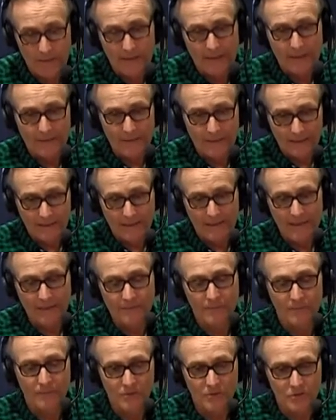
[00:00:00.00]
that gave
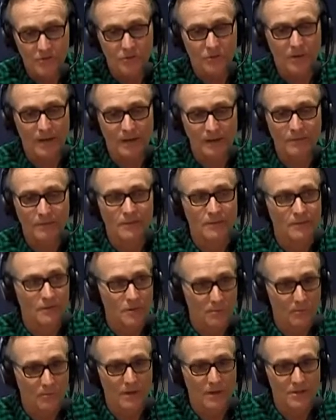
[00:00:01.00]
him the strength to
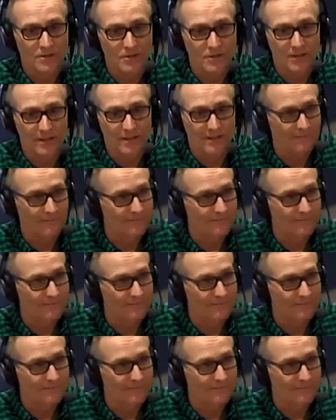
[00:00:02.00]
press on.